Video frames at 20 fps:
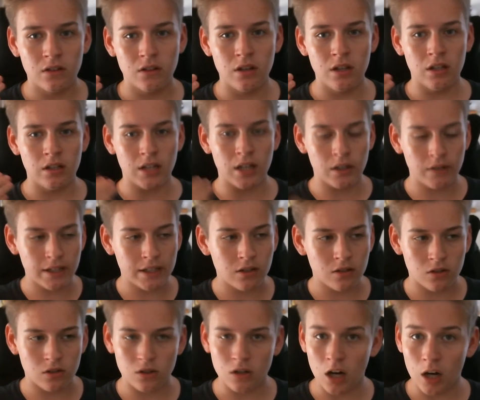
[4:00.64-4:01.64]
the
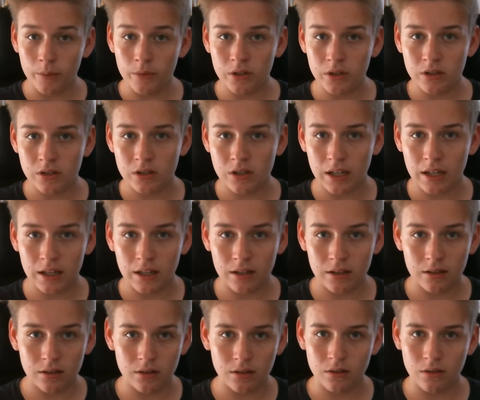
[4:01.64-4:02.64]
director's comments
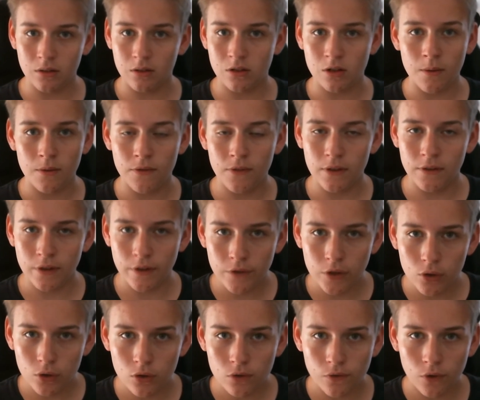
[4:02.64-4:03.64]
and some of the
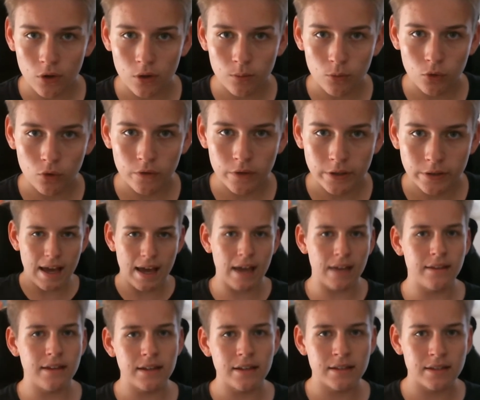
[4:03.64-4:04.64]
reviews for the movie,
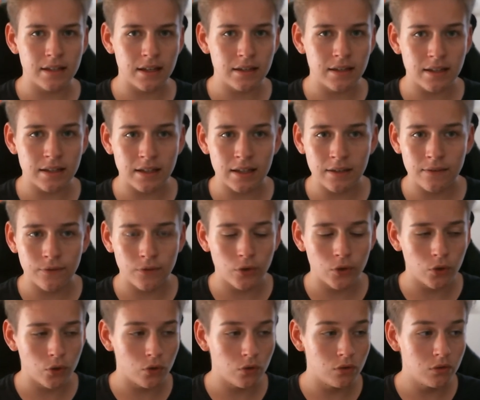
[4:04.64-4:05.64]
and they said that if
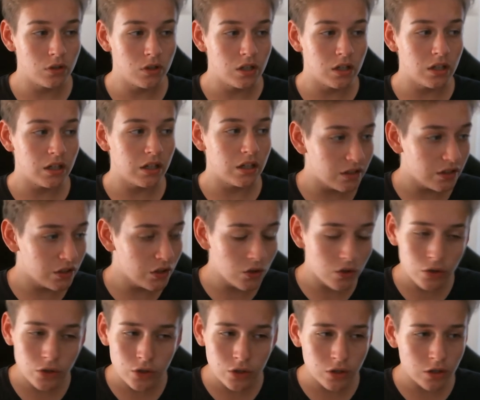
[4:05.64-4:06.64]
you're
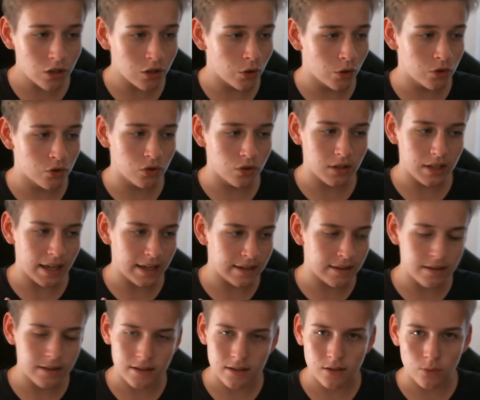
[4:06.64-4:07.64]
not going to like
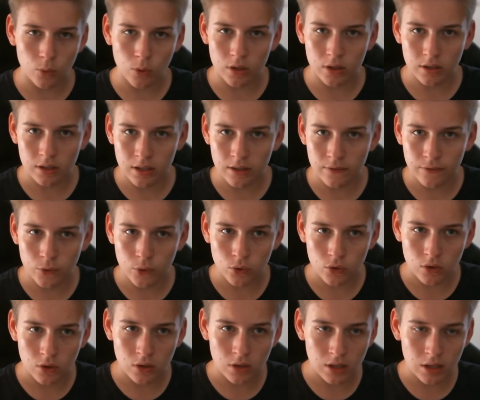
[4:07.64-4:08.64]
this one if
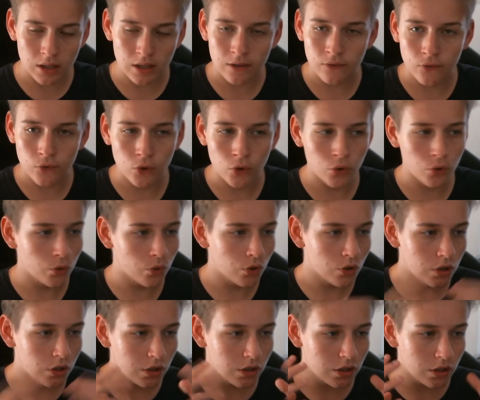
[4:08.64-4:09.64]
you
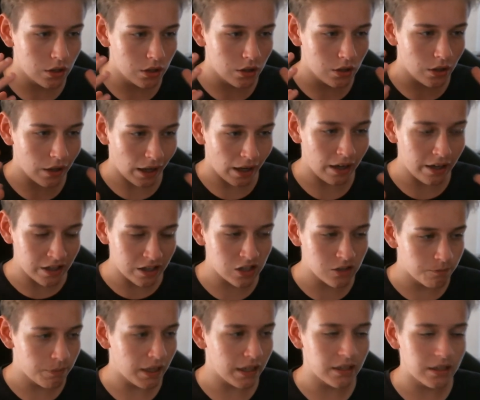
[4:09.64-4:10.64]
are
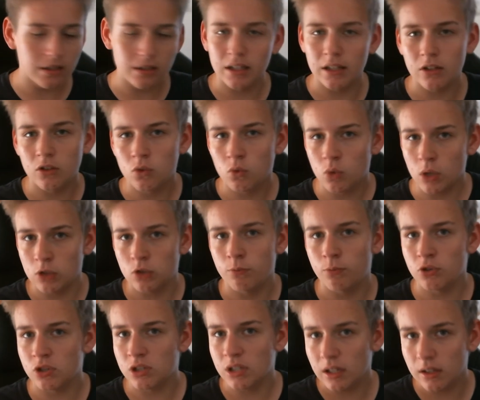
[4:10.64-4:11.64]
expecting Train to
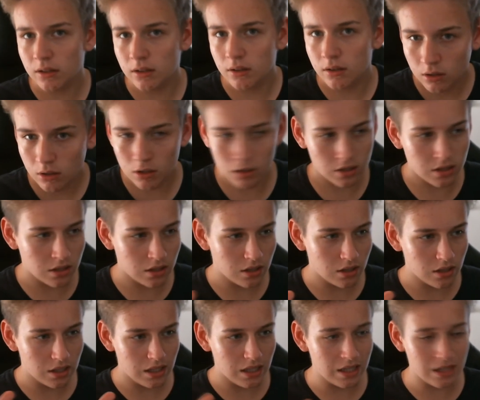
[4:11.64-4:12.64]
Busan, because
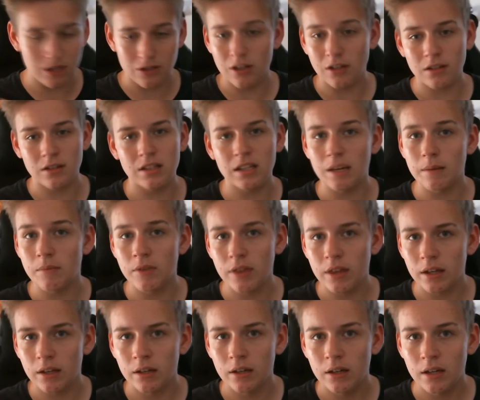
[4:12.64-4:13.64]
it's not the same thing